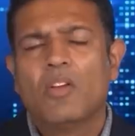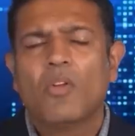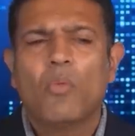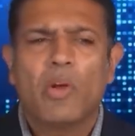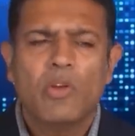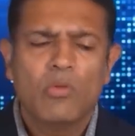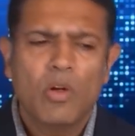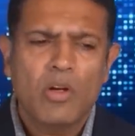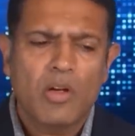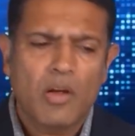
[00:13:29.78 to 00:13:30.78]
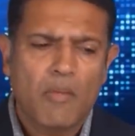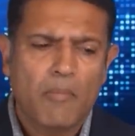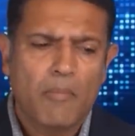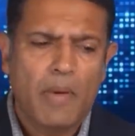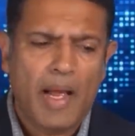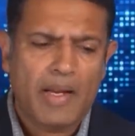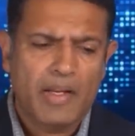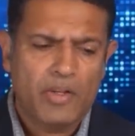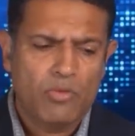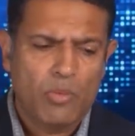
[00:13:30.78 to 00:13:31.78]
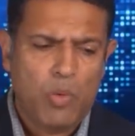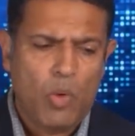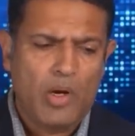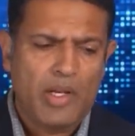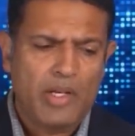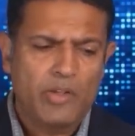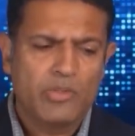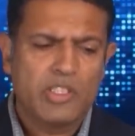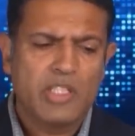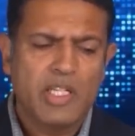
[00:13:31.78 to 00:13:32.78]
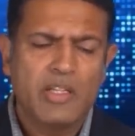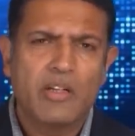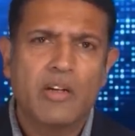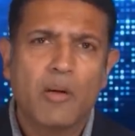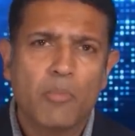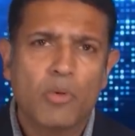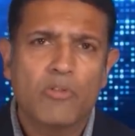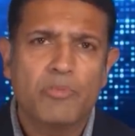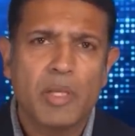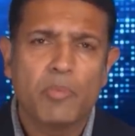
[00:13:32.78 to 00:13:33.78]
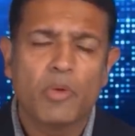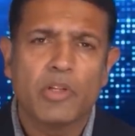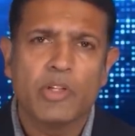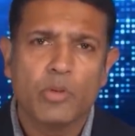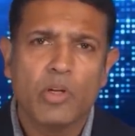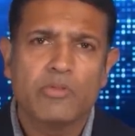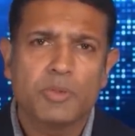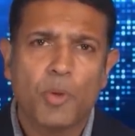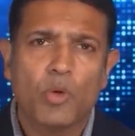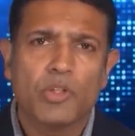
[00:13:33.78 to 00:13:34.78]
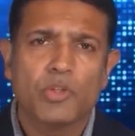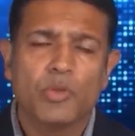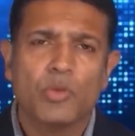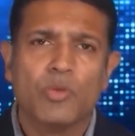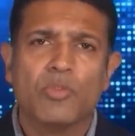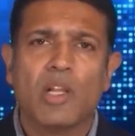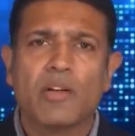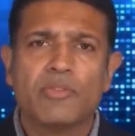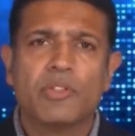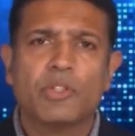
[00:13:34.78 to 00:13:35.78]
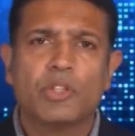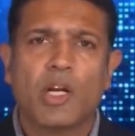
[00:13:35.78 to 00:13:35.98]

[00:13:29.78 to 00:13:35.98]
But when you look back at your reporting and you see the number of people that you have spoken to who've left their